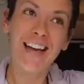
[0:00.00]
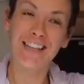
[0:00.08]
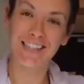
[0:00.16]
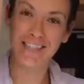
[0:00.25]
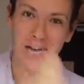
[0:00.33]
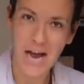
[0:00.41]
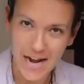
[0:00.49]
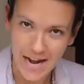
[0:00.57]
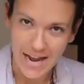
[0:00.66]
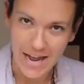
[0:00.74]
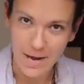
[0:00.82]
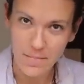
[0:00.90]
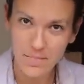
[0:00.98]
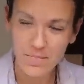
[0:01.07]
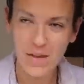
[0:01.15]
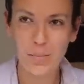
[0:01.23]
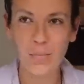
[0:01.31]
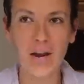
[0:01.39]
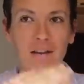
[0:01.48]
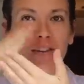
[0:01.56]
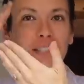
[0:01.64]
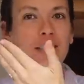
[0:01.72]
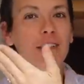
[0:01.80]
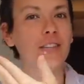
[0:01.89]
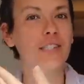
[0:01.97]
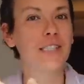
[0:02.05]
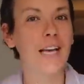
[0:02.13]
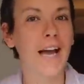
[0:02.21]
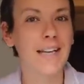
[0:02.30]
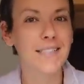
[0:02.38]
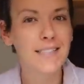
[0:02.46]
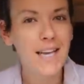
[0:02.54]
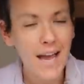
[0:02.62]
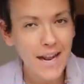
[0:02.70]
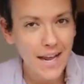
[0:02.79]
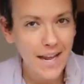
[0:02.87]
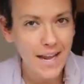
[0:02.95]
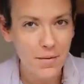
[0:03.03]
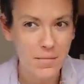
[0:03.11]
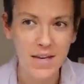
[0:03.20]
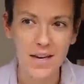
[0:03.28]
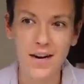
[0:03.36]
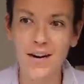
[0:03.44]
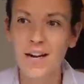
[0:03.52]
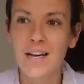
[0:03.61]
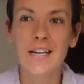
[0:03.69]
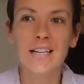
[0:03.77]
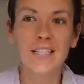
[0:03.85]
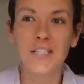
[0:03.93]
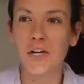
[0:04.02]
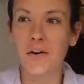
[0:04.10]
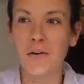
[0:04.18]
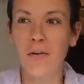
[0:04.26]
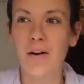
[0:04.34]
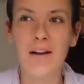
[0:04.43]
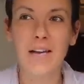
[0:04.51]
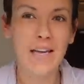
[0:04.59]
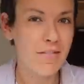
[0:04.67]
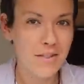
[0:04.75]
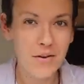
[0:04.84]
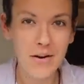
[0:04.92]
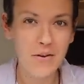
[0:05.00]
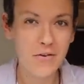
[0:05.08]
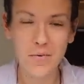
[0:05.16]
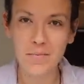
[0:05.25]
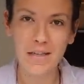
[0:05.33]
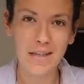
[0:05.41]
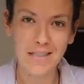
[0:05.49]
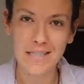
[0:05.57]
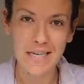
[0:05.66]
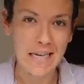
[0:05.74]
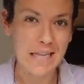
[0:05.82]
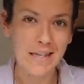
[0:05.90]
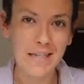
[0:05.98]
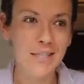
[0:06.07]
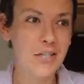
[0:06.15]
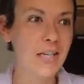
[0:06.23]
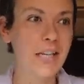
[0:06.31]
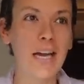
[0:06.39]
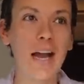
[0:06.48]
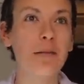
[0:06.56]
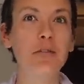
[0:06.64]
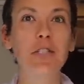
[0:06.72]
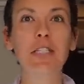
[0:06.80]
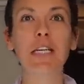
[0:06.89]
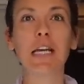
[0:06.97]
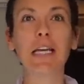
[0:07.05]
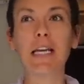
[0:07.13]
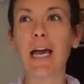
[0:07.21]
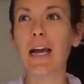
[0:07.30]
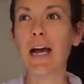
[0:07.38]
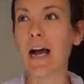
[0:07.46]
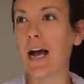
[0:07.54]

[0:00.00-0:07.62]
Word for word: It's 9 a.m. Breakfast closes at 10 a.m. here. So even though I don't normally like to eat this early, I'm just gonna get